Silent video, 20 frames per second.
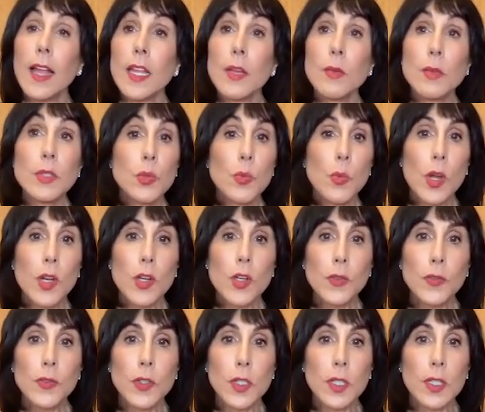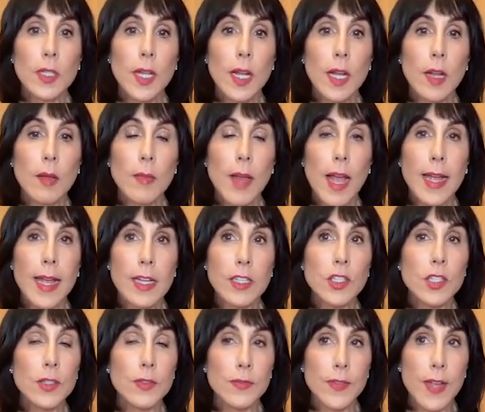It was wonderful. Um, I
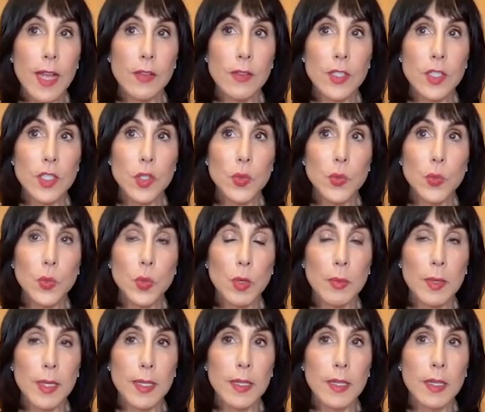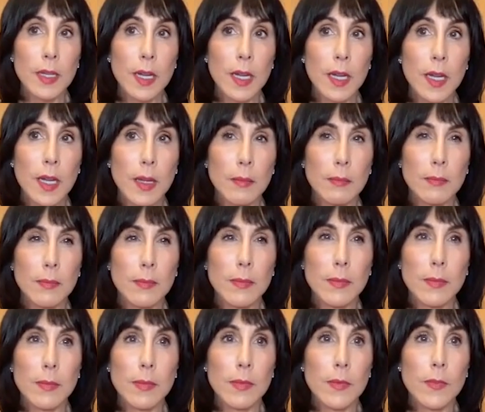actually found this woman
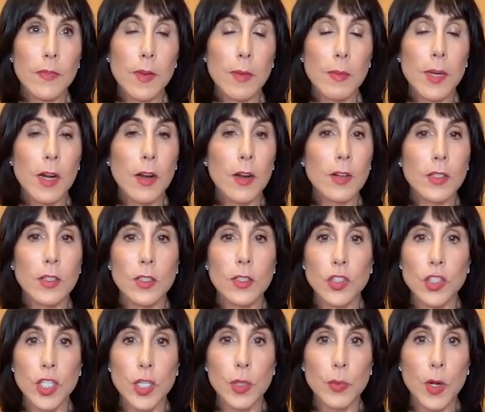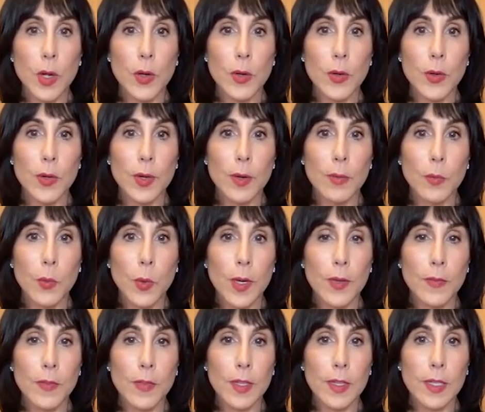um, from an article she wrote,
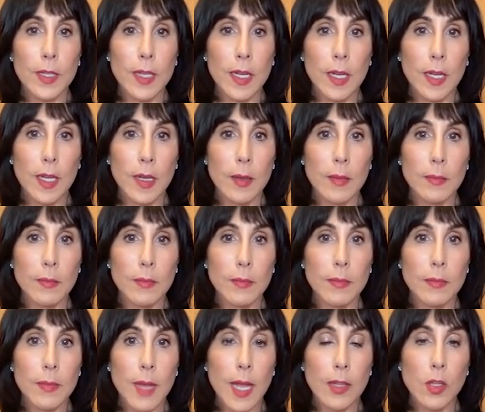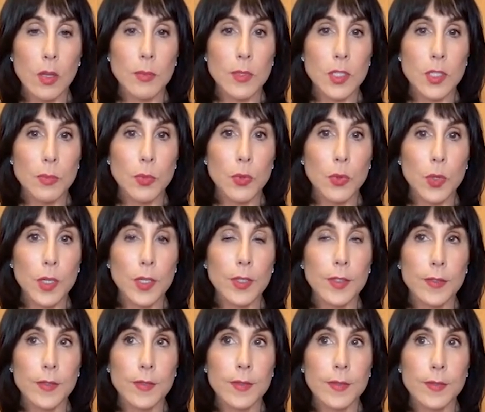one of the um, myeloma
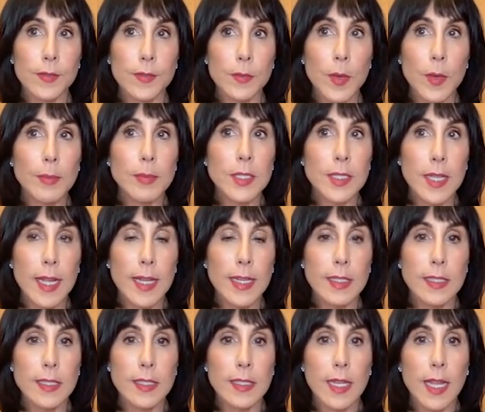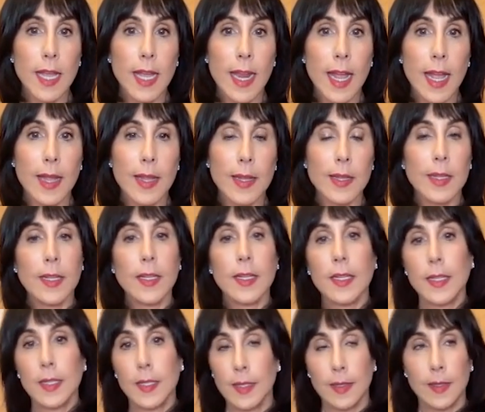support websites. And I
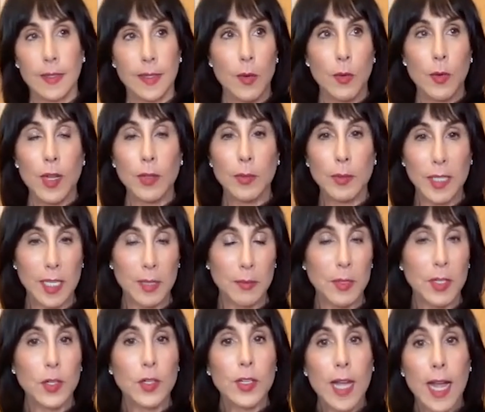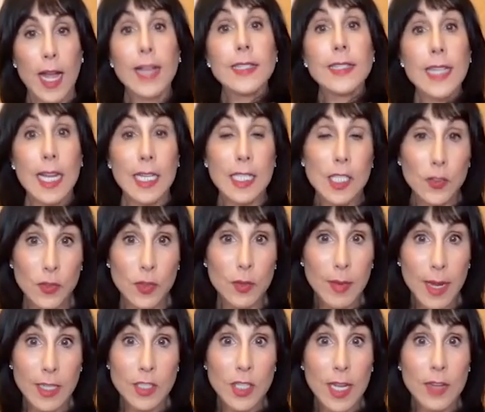they were able to give me her contact
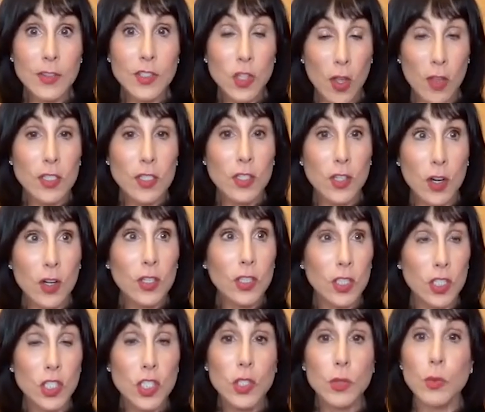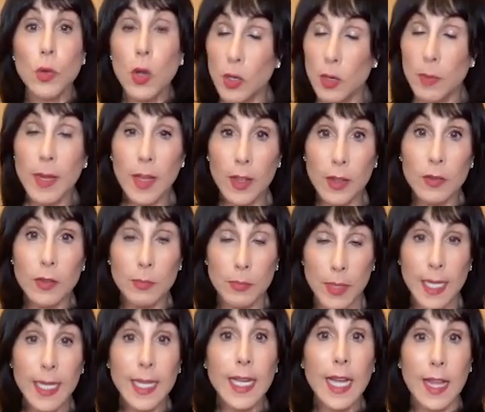information. I saw this article she wrote about
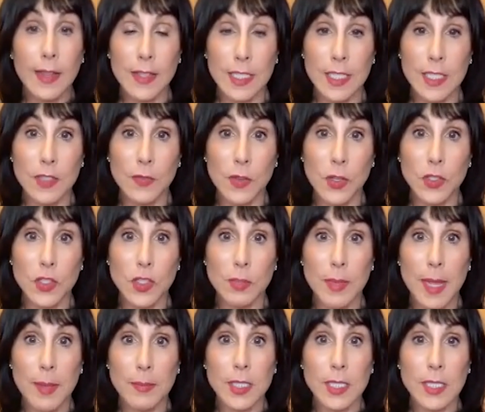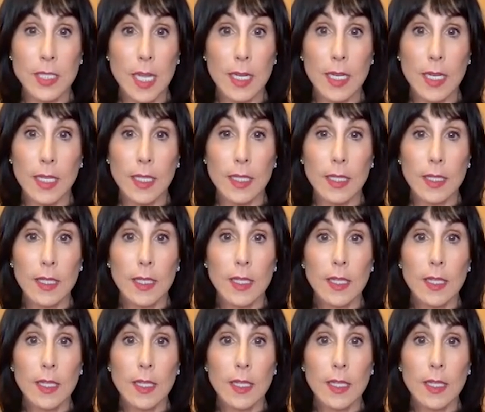being on the Map study,